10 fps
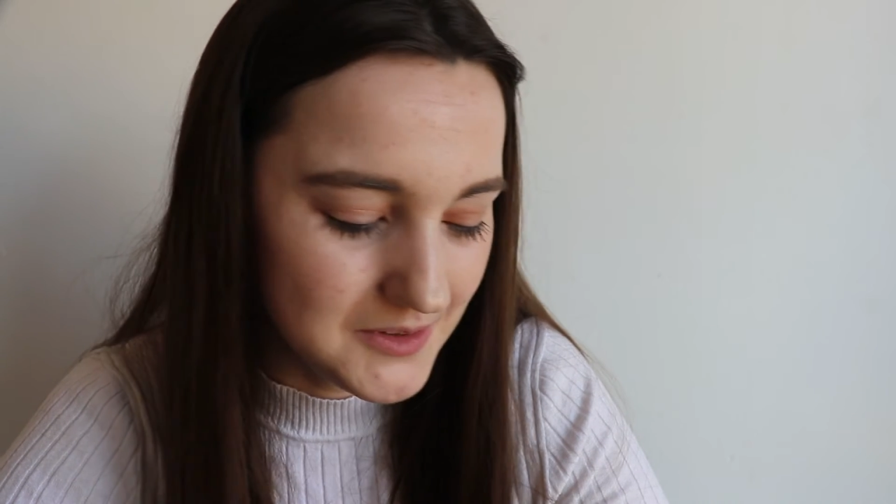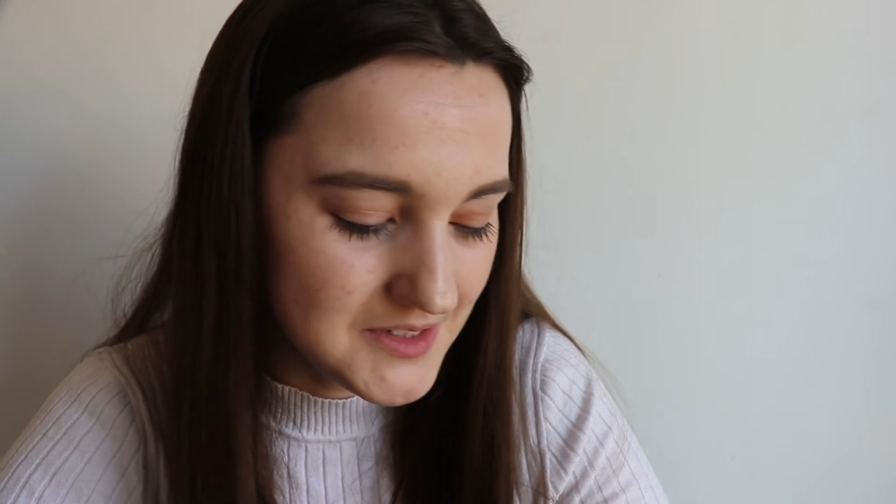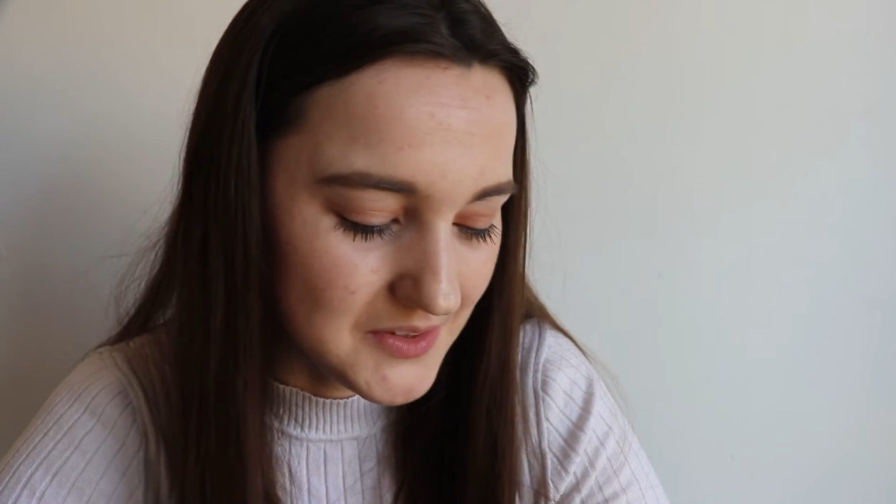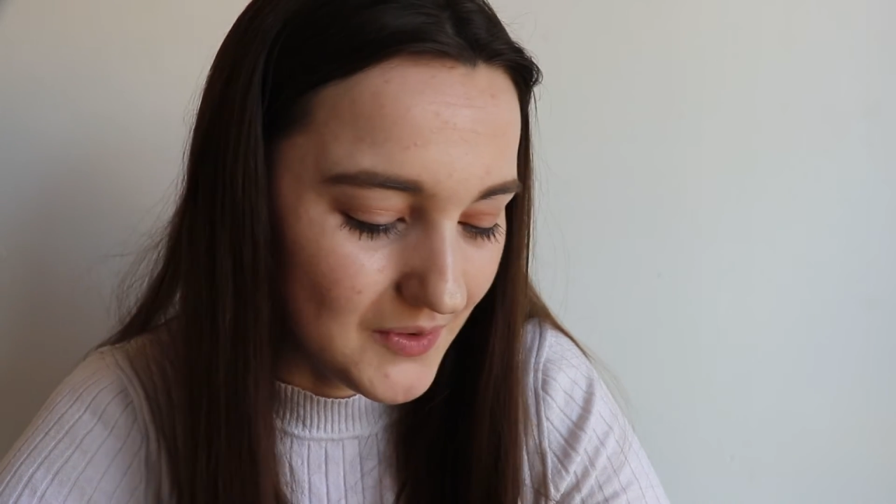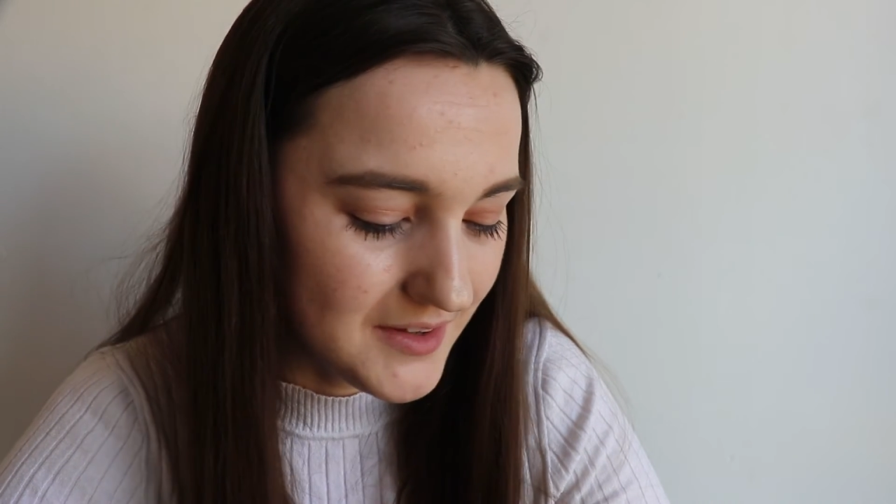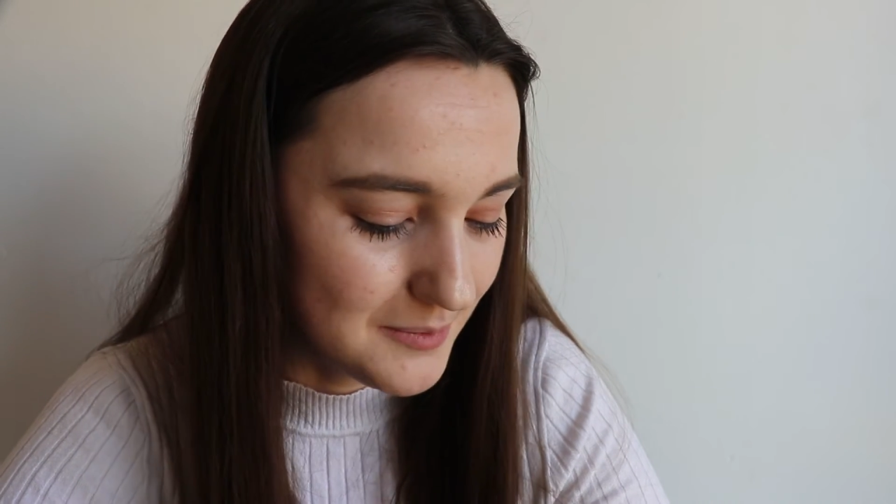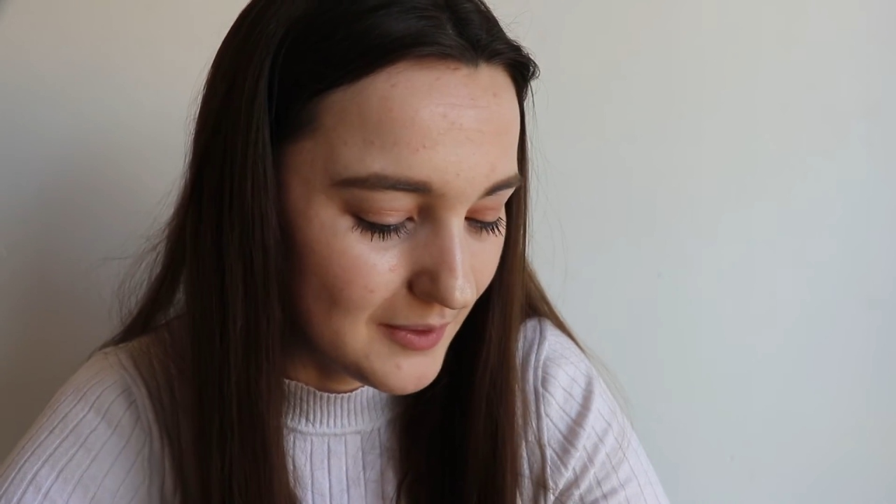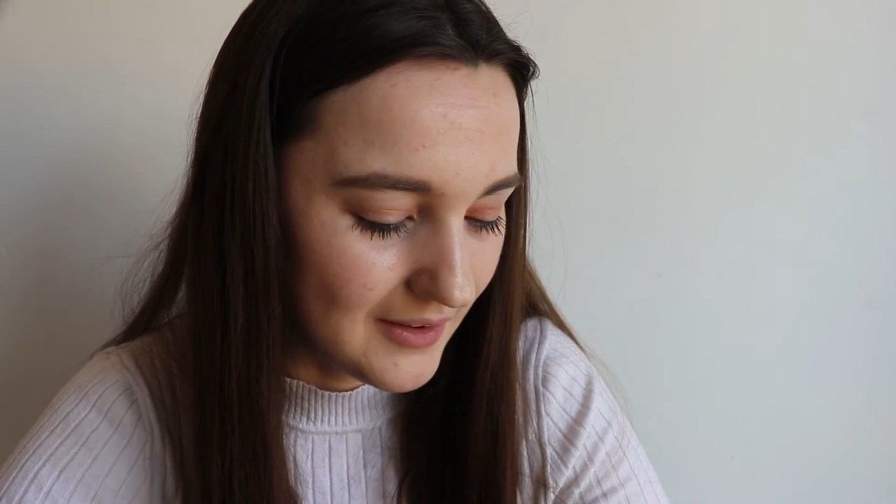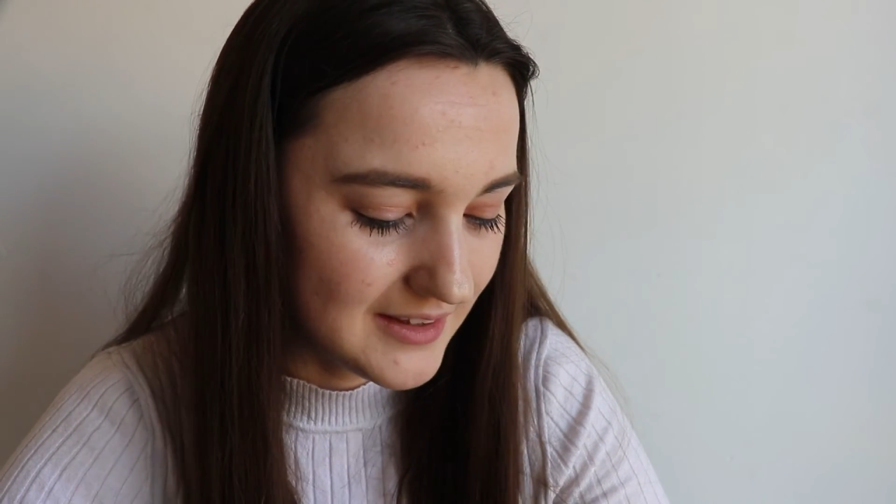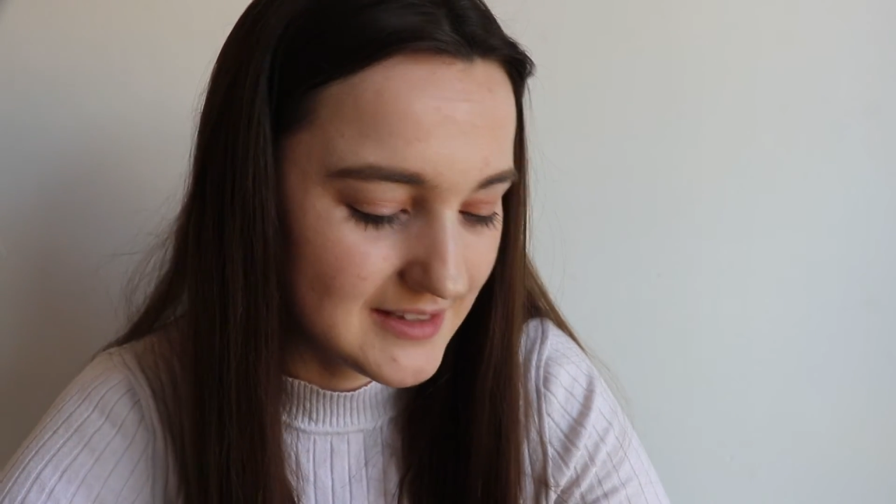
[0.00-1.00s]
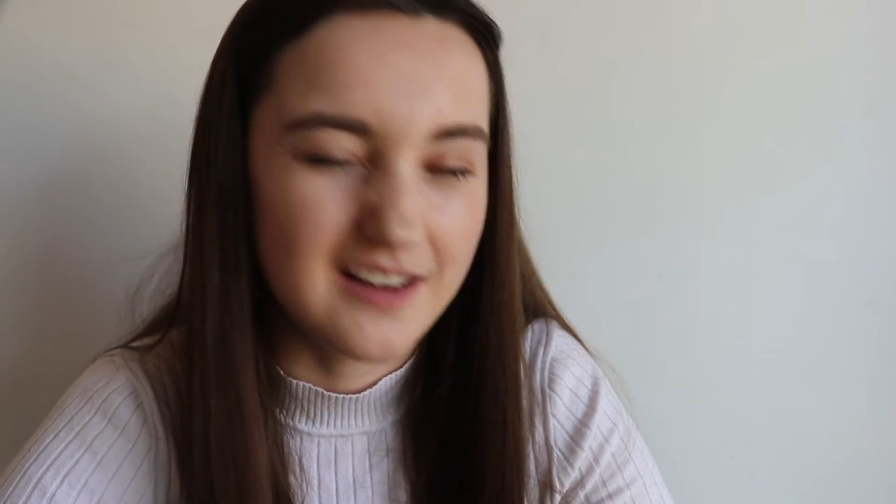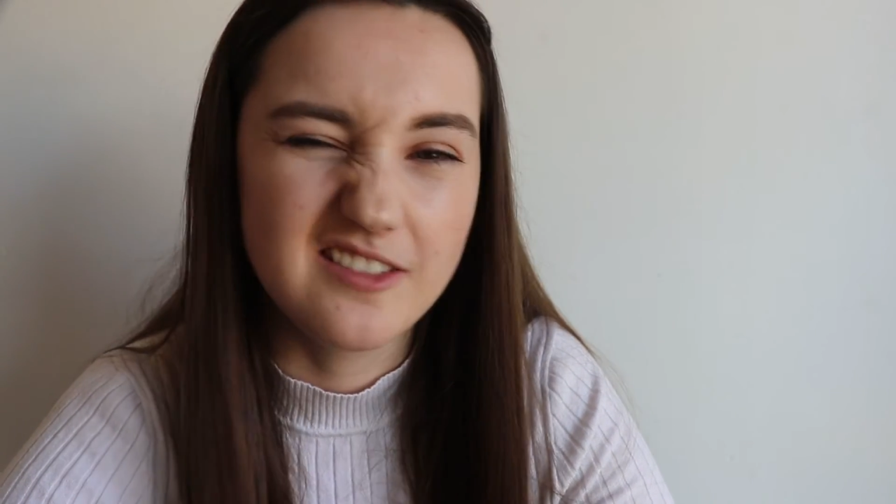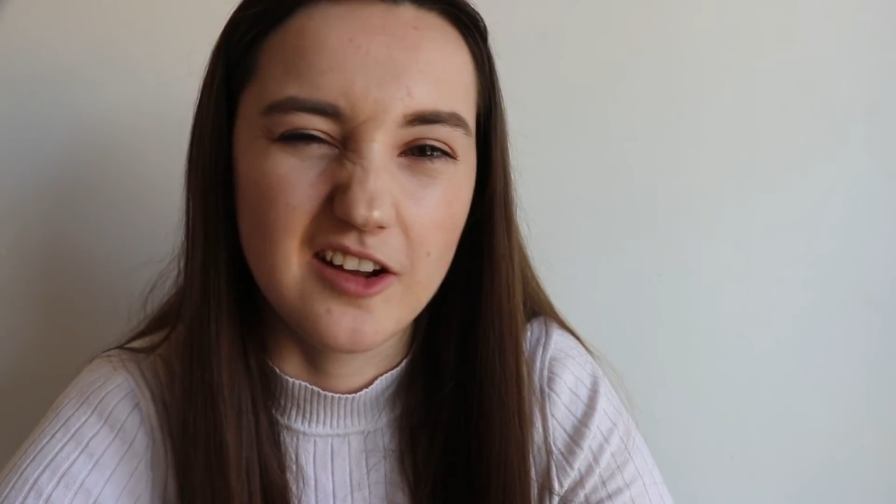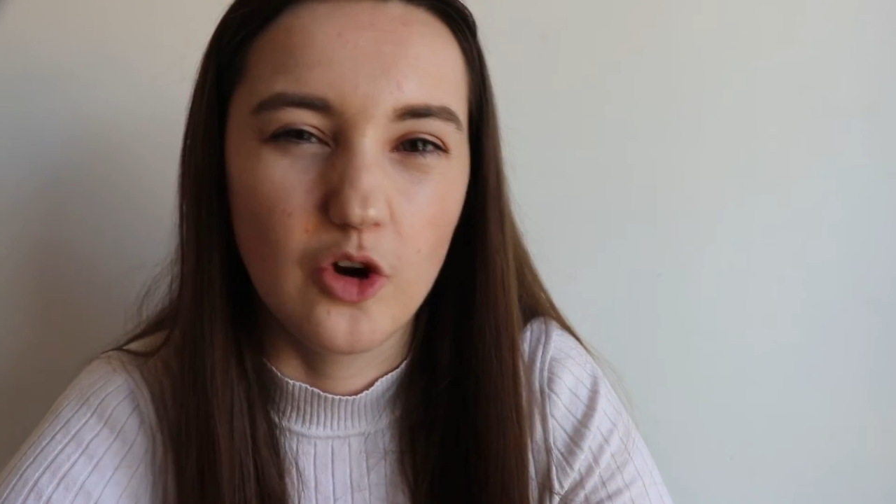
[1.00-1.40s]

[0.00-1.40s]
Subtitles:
So on your bike, it's kind of like